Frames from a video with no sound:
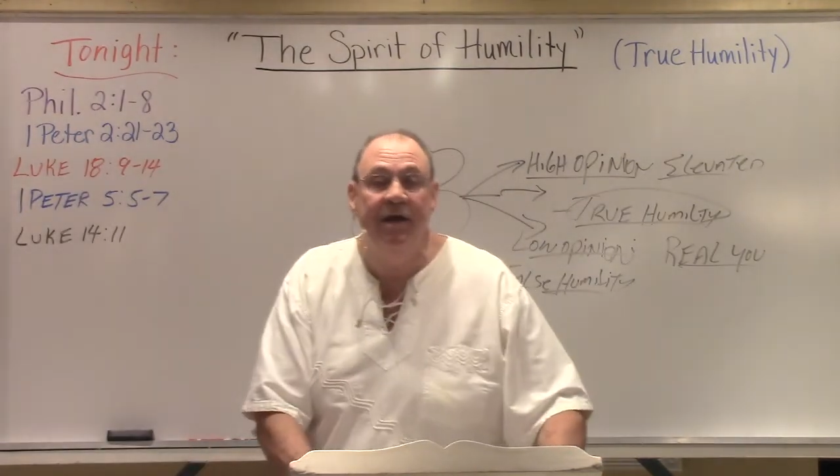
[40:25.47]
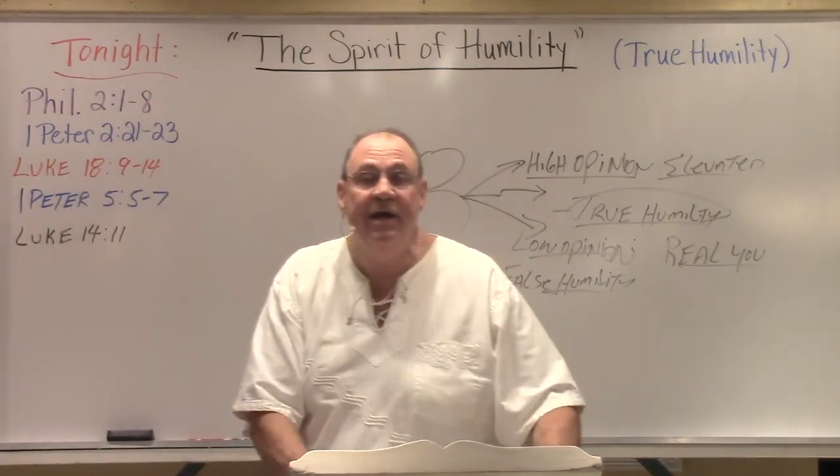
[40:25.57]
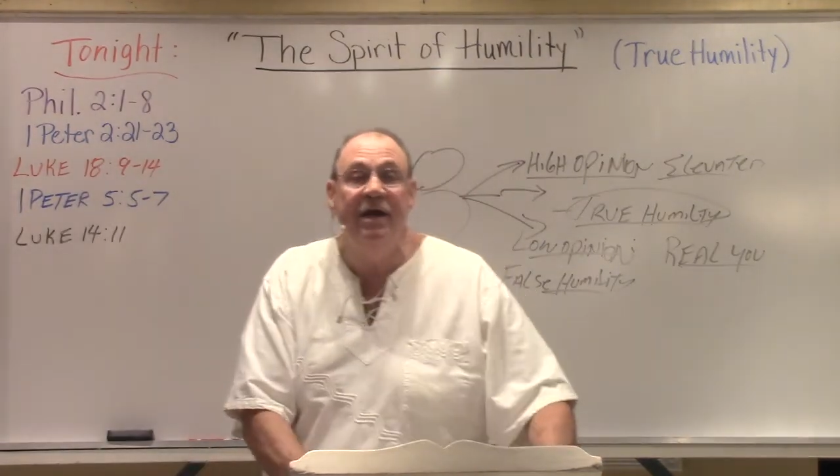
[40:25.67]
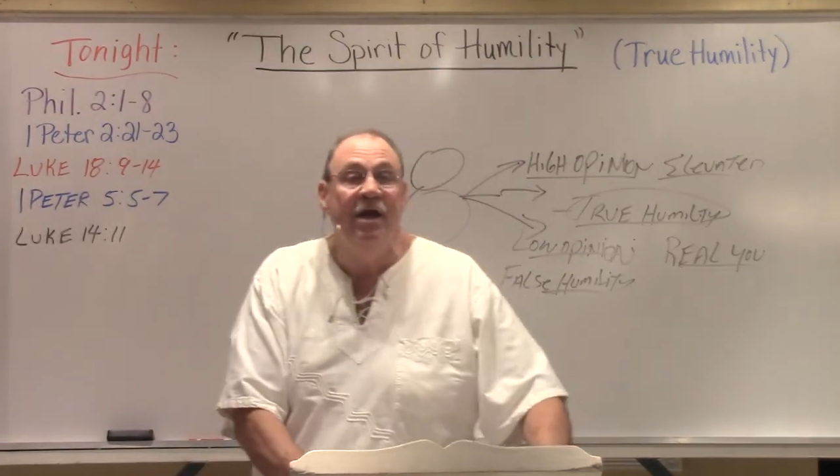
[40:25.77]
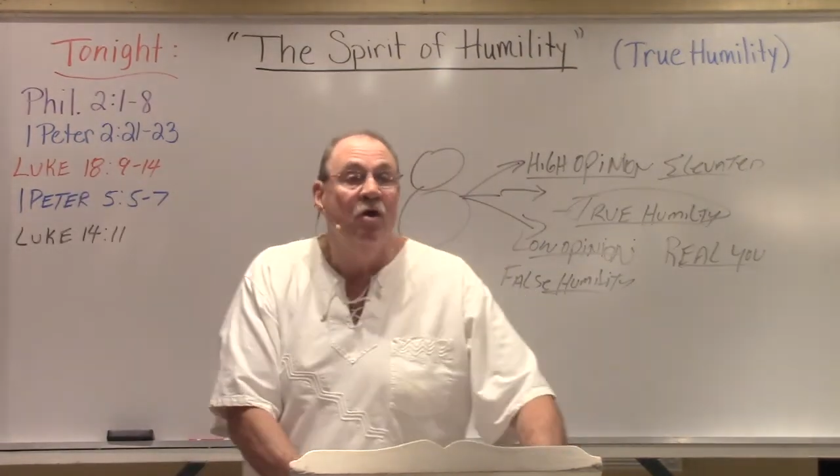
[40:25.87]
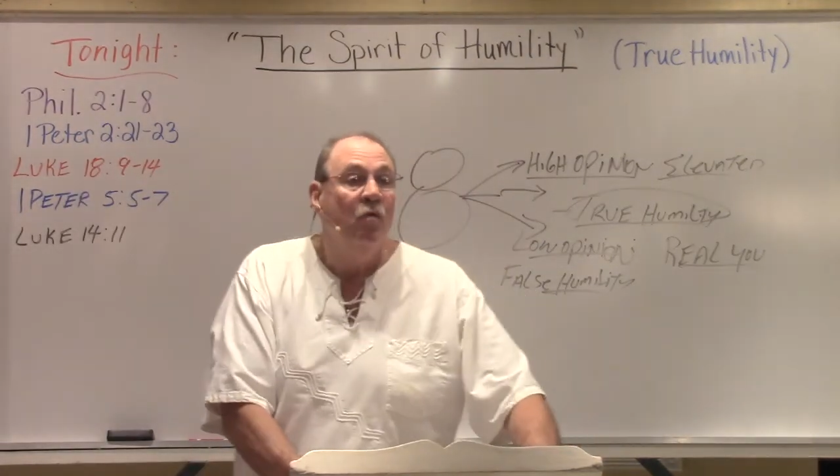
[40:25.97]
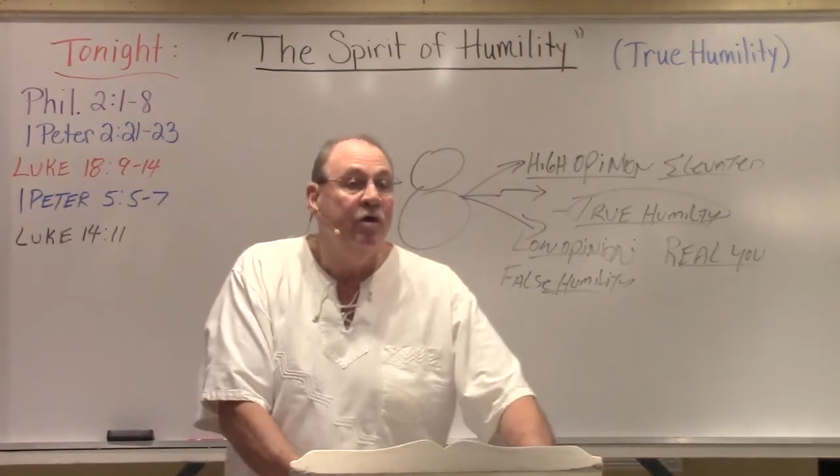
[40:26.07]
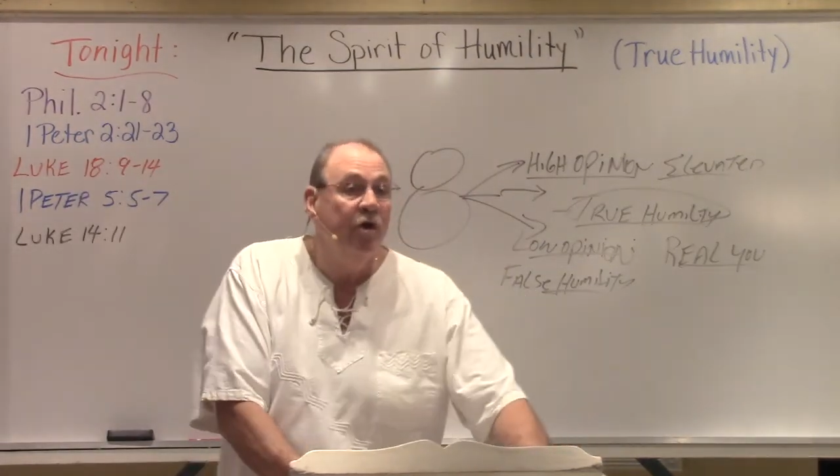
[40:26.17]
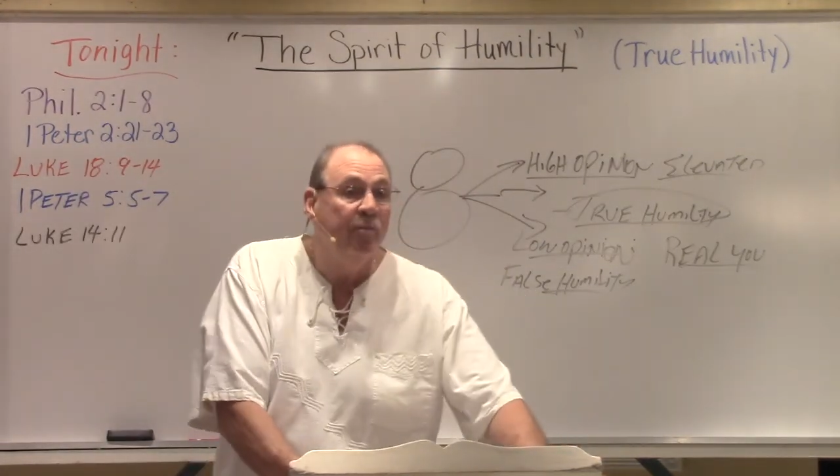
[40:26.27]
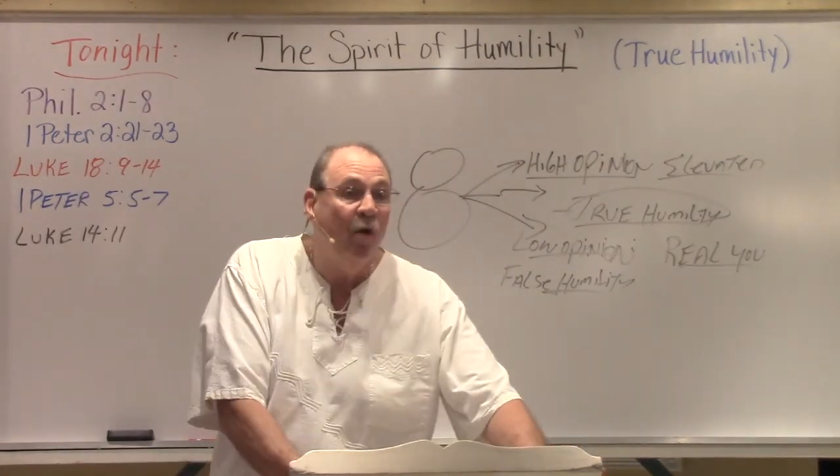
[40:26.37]
When he, when
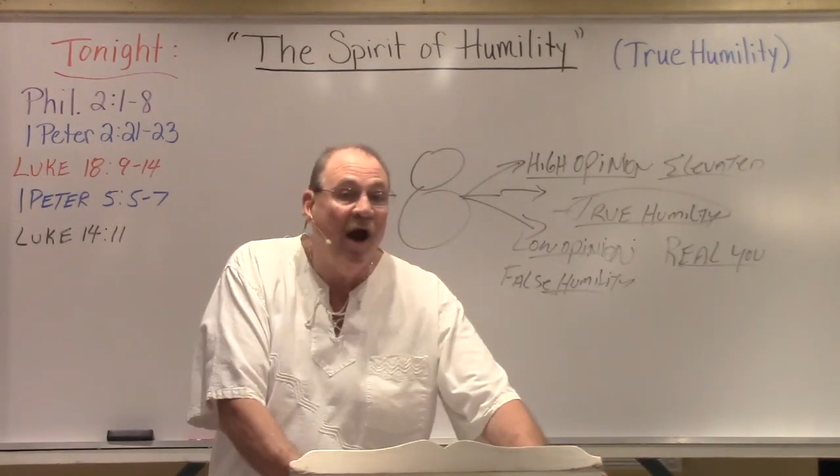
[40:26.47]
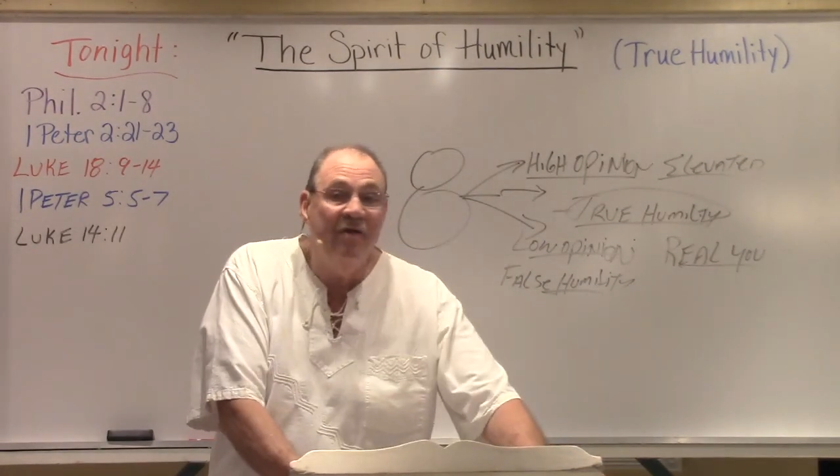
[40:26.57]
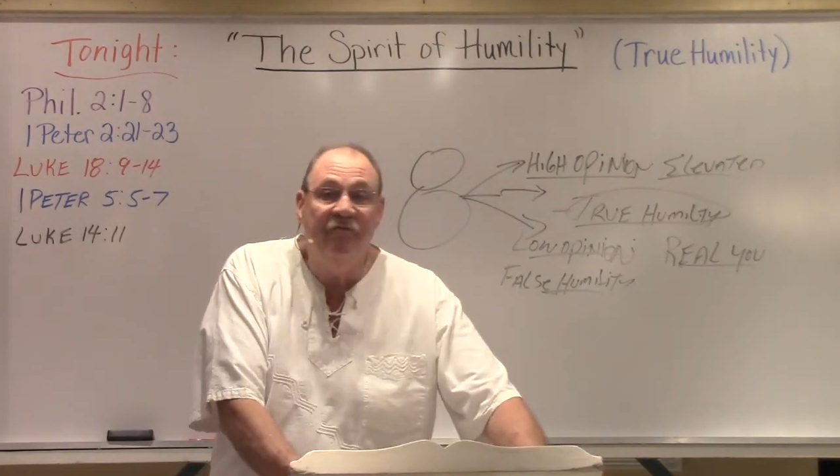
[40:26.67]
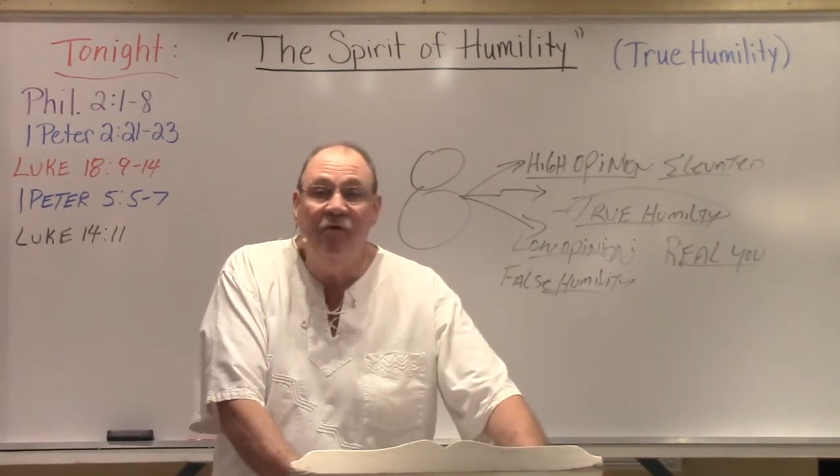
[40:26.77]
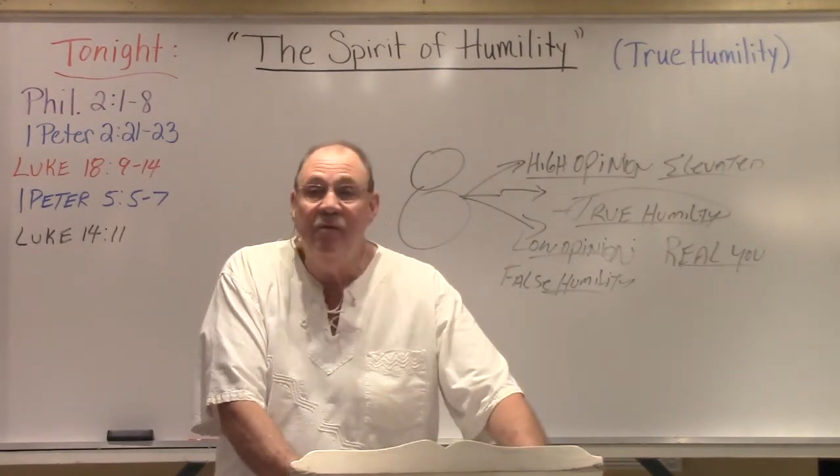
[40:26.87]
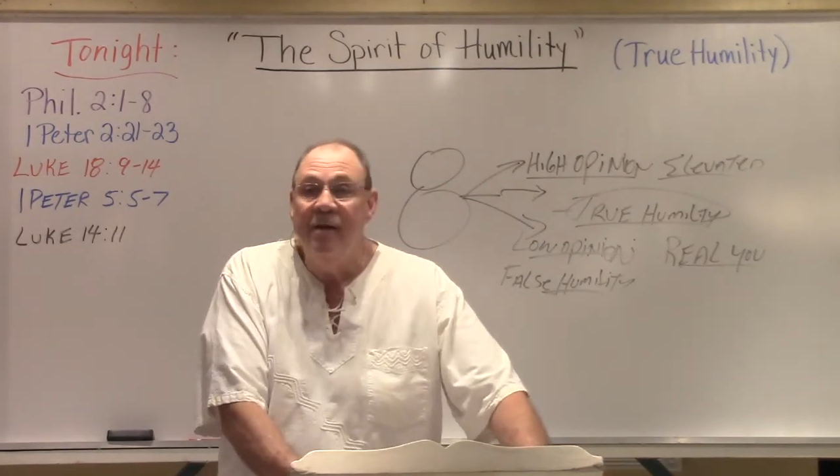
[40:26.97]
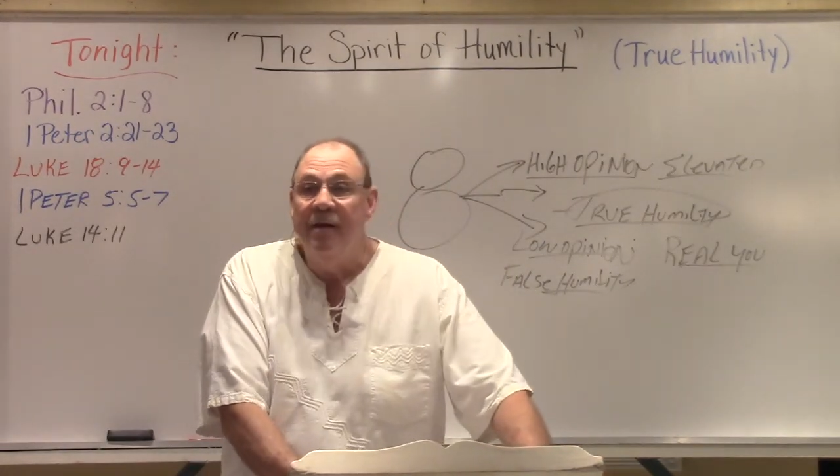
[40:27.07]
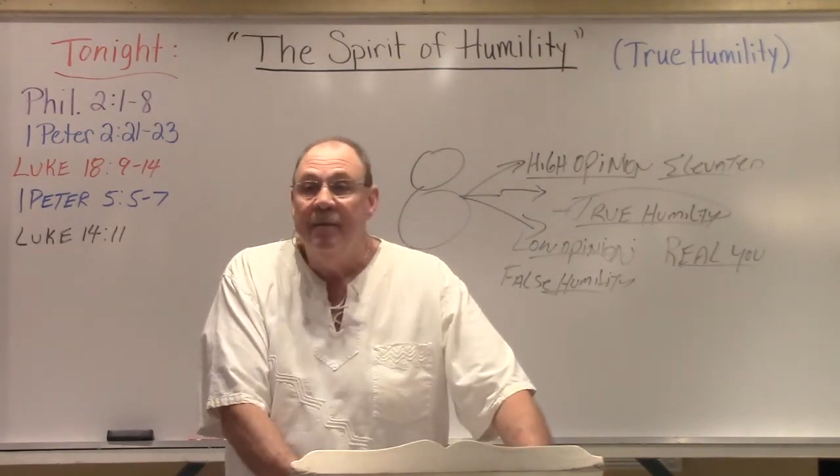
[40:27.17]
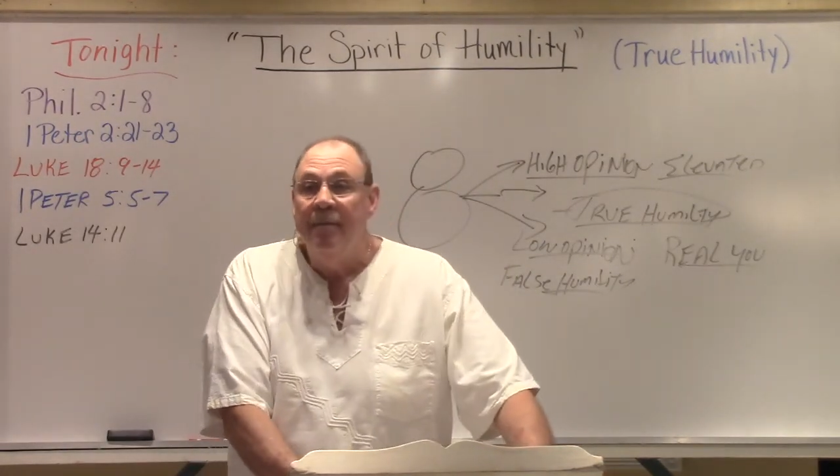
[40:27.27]
you're prideful,